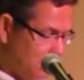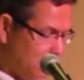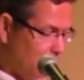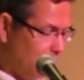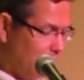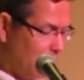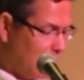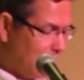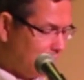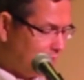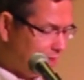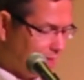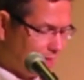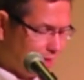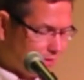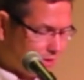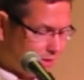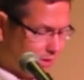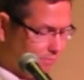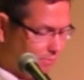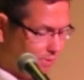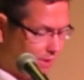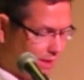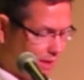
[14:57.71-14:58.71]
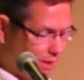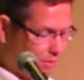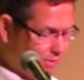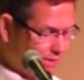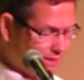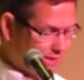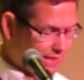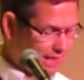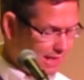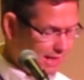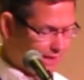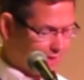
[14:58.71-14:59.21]
So God tells them,
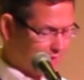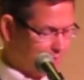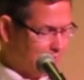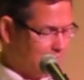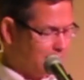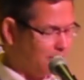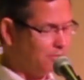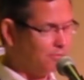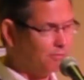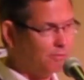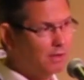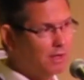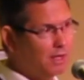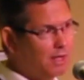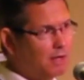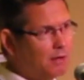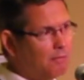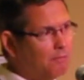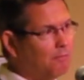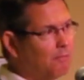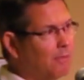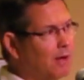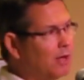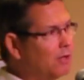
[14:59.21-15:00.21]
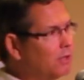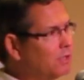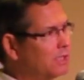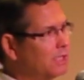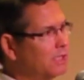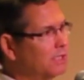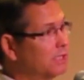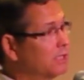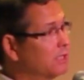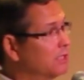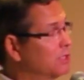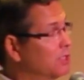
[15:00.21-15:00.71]
go and take it. Now,
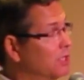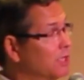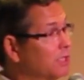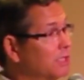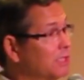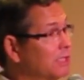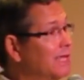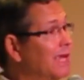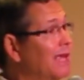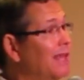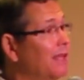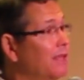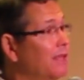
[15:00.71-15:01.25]
Moses is just